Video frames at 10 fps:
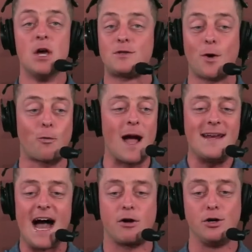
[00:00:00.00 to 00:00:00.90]
So right
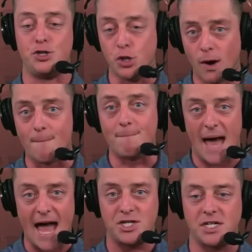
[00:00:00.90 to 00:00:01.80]
now, could you
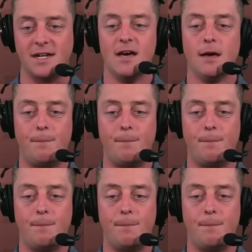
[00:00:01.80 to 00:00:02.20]
imagine